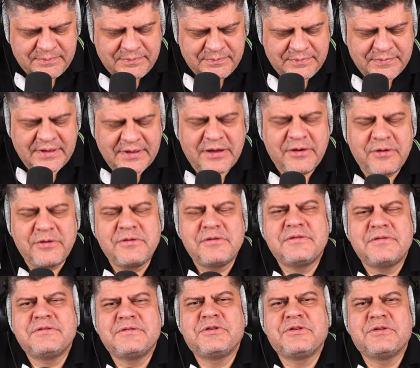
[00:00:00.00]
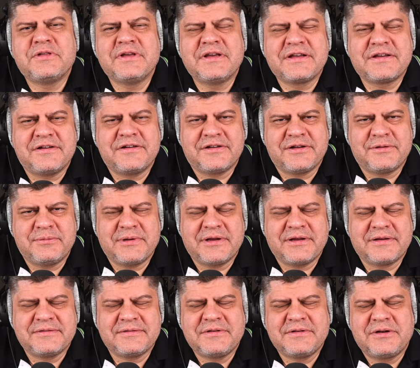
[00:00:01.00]
Now to the economy.
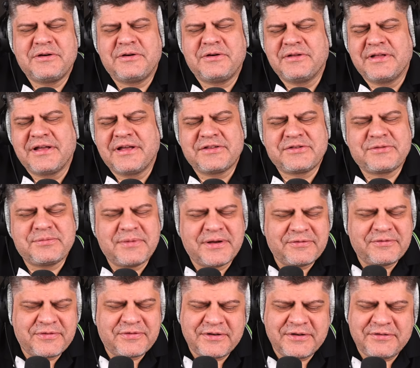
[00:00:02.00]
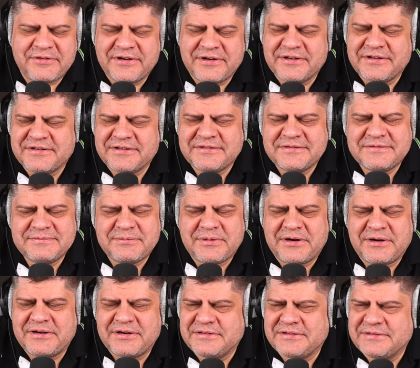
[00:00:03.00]
Oh, that's my favorite
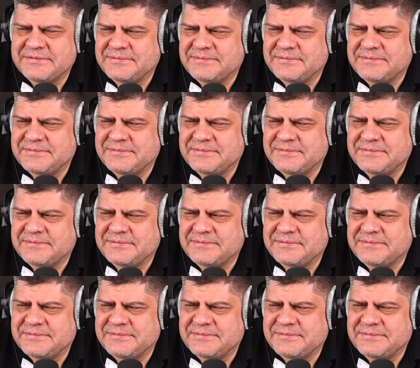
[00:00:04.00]
part.